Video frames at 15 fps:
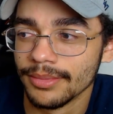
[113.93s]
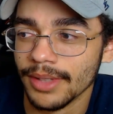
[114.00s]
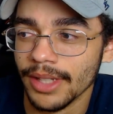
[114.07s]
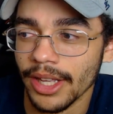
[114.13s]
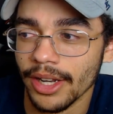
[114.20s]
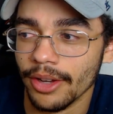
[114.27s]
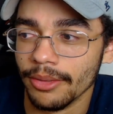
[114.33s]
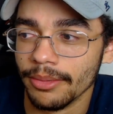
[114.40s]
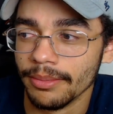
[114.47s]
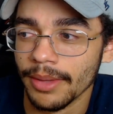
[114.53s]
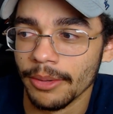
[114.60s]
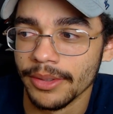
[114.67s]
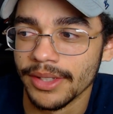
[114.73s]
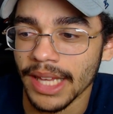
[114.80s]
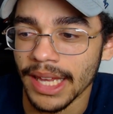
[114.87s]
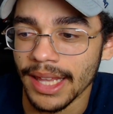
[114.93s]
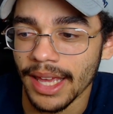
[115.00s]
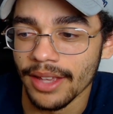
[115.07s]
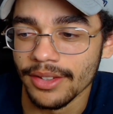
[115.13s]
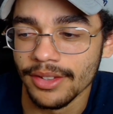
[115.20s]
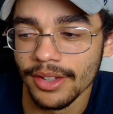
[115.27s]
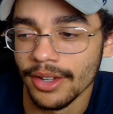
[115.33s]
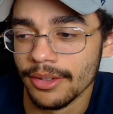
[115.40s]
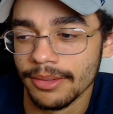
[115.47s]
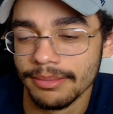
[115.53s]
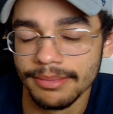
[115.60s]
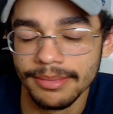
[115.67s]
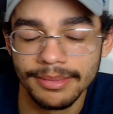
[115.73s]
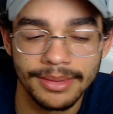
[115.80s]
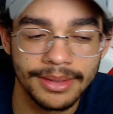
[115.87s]
you know, it would say that. So
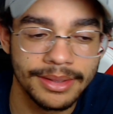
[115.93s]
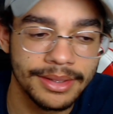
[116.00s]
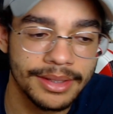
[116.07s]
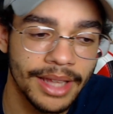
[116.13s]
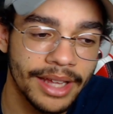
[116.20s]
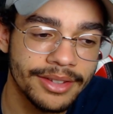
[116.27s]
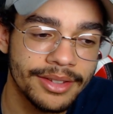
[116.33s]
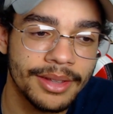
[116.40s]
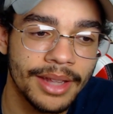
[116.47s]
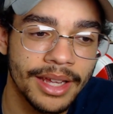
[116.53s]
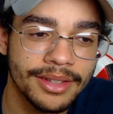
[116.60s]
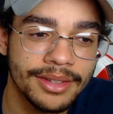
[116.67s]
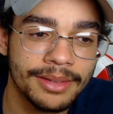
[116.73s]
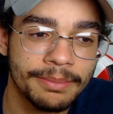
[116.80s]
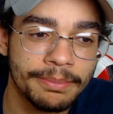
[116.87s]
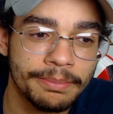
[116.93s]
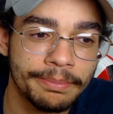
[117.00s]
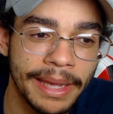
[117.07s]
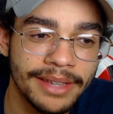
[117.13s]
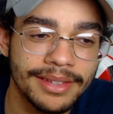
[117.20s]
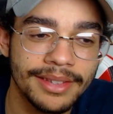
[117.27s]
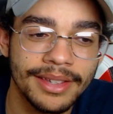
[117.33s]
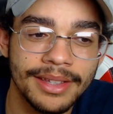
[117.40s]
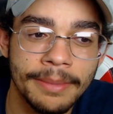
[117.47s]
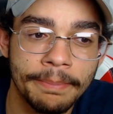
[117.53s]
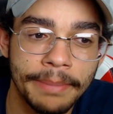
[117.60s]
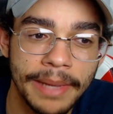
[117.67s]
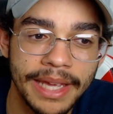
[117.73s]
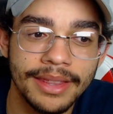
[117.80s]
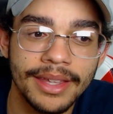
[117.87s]
that's basically the
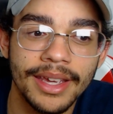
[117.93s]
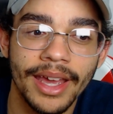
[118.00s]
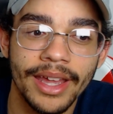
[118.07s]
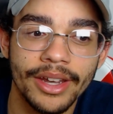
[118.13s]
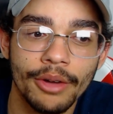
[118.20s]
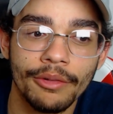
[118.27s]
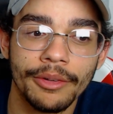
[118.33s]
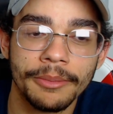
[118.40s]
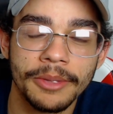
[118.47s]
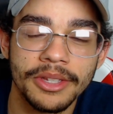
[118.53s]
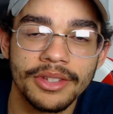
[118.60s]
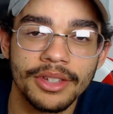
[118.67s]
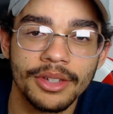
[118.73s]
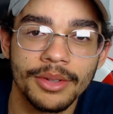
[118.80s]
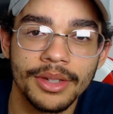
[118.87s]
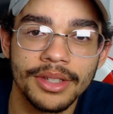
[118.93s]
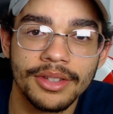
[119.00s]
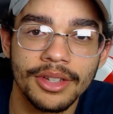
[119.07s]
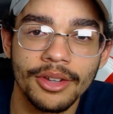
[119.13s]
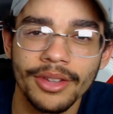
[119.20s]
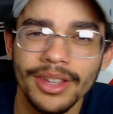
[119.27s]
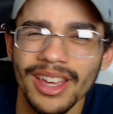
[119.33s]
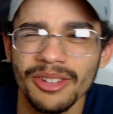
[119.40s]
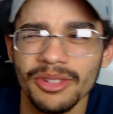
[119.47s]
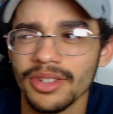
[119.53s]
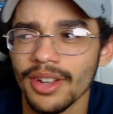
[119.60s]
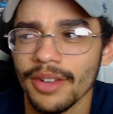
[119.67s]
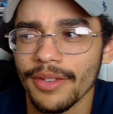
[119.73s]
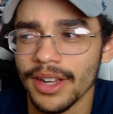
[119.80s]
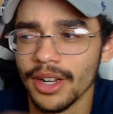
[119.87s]
big thing I know from the series. The only other
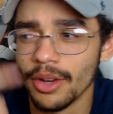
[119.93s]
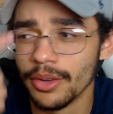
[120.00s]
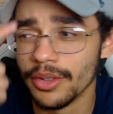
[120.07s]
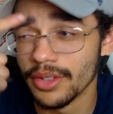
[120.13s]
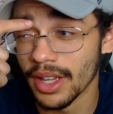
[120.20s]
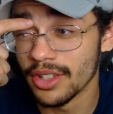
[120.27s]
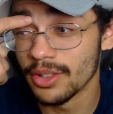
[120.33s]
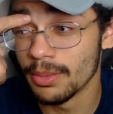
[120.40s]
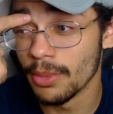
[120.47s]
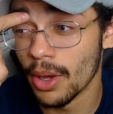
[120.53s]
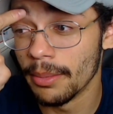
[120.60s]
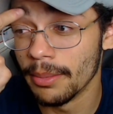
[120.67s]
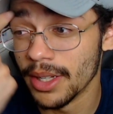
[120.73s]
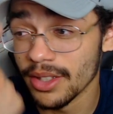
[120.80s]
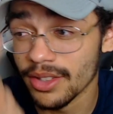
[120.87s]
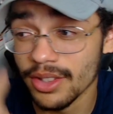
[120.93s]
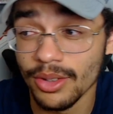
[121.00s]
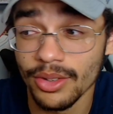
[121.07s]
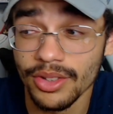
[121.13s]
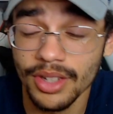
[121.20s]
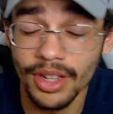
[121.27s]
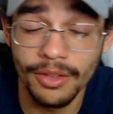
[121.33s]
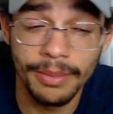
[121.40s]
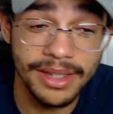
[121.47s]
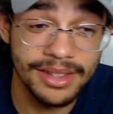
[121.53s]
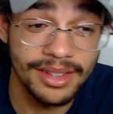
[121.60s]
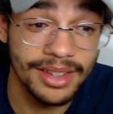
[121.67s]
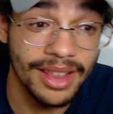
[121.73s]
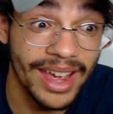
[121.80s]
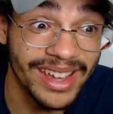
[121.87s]
stuff I know is like small minuscule stuff,
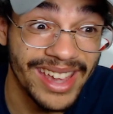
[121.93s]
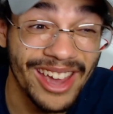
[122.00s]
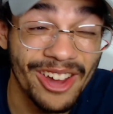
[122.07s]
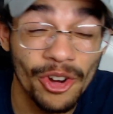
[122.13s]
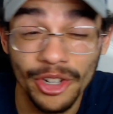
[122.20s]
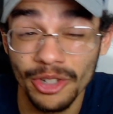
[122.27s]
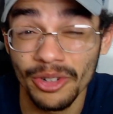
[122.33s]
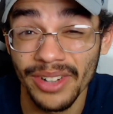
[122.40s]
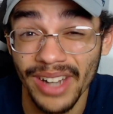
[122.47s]
basically like character